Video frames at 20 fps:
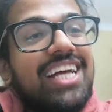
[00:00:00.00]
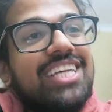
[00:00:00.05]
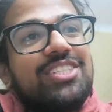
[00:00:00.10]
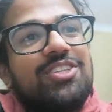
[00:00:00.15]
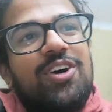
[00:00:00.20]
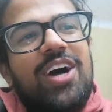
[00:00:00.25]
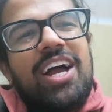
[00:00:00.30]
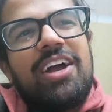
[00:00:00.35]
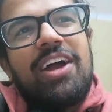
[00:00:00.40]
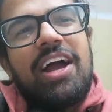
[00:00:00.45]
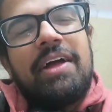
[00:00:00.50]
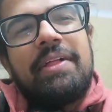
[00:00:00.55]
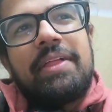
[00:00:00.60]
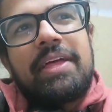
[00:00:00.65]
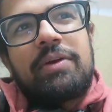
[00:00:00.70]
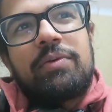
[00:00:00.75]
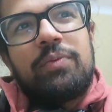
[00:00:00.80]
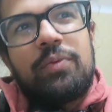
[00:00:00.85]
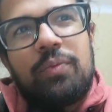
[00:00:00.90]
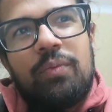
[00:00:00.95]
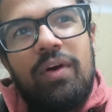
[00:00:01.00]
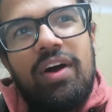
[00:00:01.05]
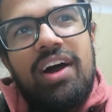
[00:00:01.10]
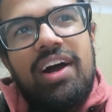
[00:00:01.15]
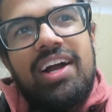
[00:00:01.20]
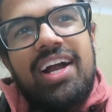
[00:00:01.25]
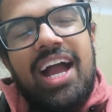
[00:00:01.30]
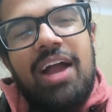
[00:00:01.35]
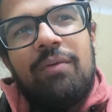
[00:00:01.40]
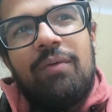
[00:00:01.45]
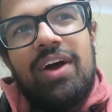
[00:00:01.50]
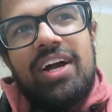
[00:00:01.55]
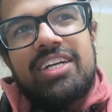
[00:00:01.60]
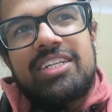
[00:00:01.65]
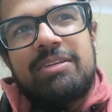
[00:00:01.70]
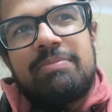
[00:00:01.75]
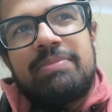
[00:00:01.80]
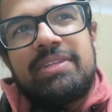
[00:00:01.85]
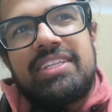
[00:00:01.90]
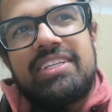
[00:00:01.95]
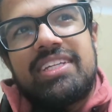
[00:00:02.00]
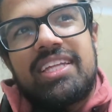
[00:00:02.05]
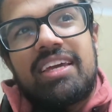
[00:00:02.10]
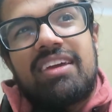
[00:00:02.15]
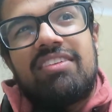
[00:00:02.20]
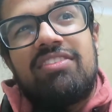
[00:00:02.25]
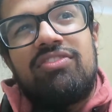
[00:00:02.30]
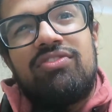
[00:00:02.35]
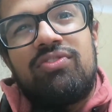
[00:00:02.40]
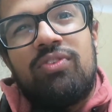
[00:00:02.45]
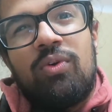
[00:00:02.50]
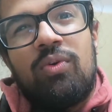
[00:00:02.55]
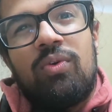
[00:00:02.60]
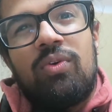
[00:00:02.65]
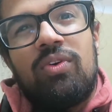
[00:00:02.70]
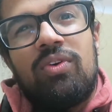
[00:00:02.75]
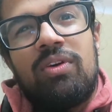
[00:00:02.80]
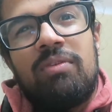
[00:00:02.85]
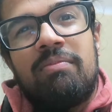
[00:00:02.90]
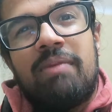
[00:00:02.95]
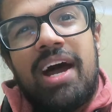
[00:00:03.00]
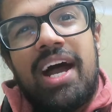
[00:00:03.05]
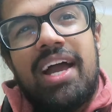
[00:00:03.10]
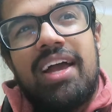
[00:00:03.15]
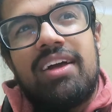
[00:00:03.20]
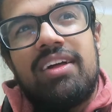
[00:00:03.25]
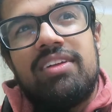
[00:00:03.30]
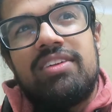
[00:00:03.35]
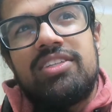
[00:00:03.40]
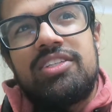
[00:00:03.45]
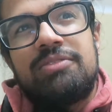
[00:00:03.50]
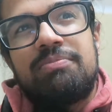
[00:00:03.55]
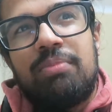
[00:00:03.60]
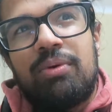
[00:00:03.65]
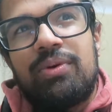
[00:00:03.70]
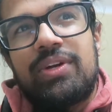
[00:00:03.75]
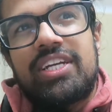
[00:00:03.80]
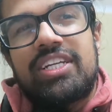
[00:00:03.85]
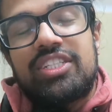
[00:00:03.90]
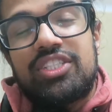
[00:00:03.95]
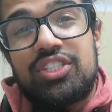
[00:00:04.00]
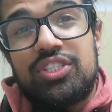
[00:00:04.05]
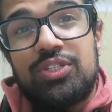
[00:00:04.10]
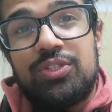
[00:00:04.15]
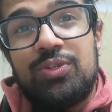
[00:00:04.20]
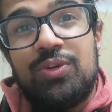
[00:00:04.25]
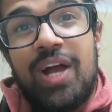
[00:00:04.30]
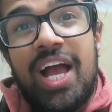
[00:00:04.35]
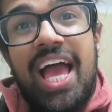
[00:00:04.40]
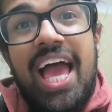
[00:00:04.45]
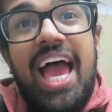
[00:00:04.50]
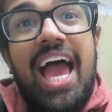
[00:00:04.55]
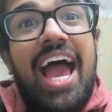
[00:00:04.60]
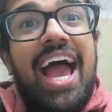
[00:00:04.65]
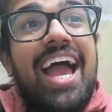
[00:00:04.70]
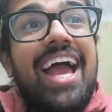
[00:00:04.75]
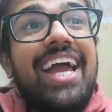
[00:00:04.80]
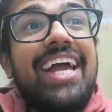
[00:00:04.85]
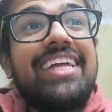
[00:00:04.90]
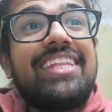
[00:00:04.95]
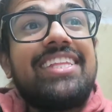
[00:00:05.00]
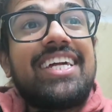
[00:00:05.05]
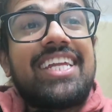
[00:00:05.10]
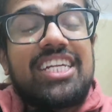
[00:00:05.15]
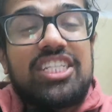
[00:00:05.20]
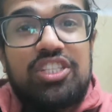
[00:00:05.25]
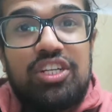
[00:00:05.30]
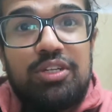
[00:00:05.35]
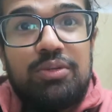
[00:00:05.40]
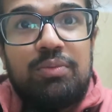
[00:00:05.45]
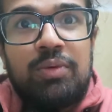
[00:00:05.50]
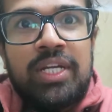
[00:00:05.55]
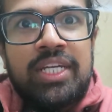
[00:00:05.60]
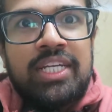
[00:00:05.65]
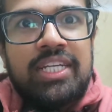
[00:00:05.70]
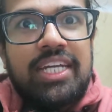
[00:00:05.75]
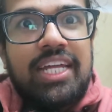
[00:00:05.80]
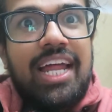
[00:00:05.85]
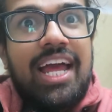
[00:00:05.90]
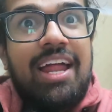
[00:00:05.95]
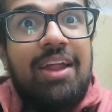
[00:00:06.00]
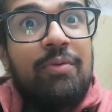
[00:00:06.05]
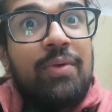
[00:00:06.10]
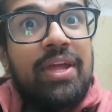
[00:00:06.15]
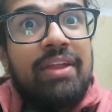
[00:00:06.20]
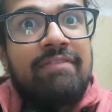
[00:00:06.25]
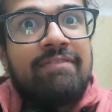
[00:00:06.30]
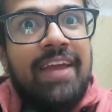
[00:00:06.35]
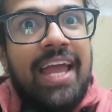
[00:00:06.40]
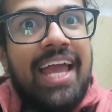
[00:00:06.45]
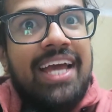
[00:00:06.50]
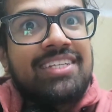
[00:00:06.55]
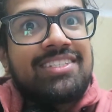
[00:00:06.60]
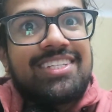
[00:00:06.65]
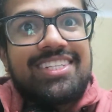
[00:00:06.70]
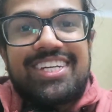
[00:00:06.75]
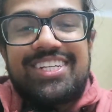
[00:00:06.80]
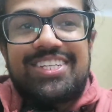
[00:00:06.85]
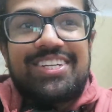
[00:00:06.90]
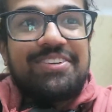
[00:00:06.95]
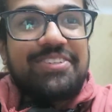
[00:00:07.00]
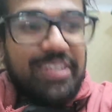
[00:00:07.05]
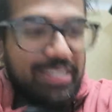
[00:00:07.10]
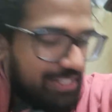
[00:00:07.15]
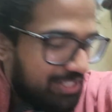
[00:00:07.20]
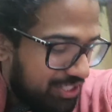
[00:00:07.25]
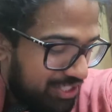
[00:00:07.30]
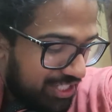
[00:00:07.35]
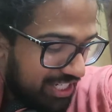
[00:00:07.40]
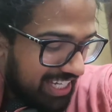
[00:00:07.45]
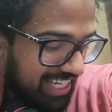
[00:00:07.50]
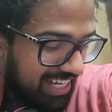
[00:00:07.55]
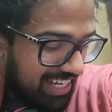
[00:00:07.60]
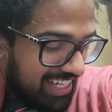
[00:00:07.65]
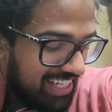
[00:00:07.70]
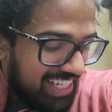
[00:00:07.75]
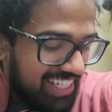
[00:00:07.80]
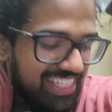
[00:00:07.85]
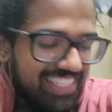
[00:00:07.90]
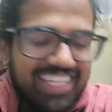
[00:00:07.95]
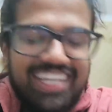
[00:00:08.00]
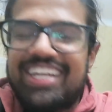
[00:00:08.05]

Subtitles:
So I like would walk, I walked up until like 4 miles, 0.2, and then I started running again. I ran fast because I was like, shit, because